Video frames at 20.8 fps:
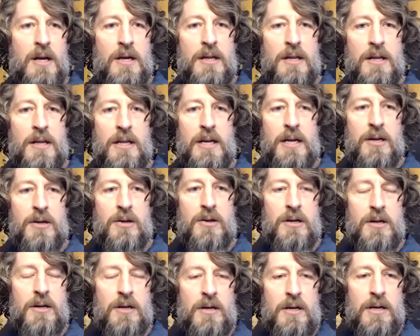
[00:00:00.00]
then it
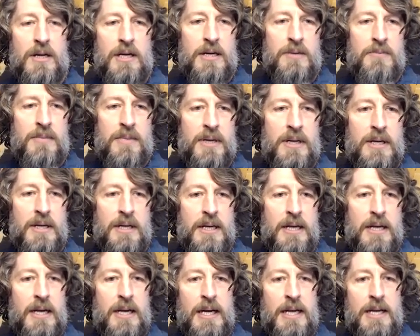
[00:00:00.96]
uh, um,
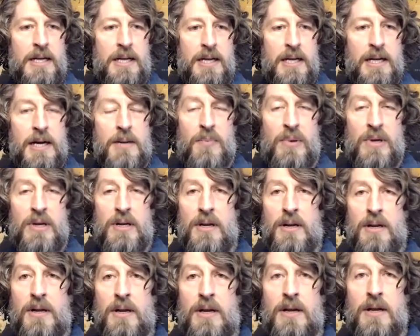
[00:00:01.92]
ended up
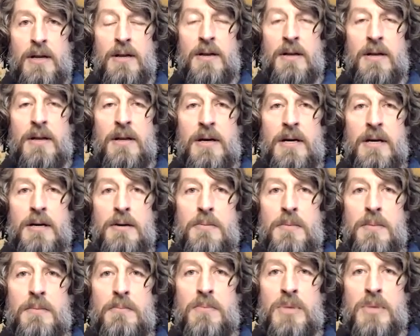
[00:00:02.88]
in in uh,
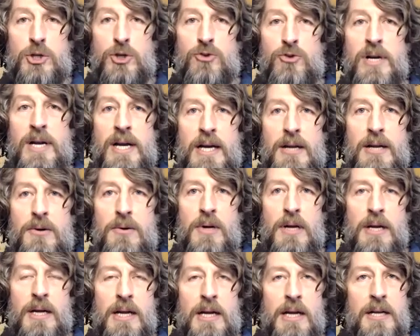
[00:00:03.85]
Madrid
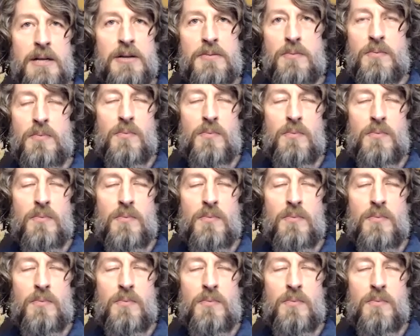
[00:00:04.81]
and